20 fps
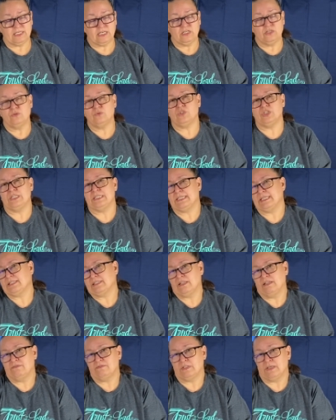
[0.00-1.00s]
he knew Jesus
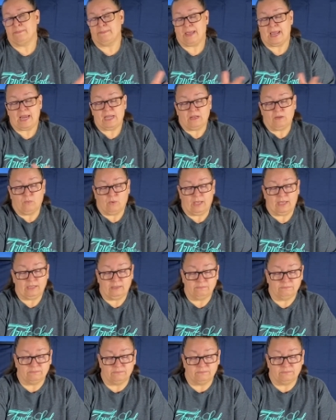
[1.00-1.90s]
loved them anyway.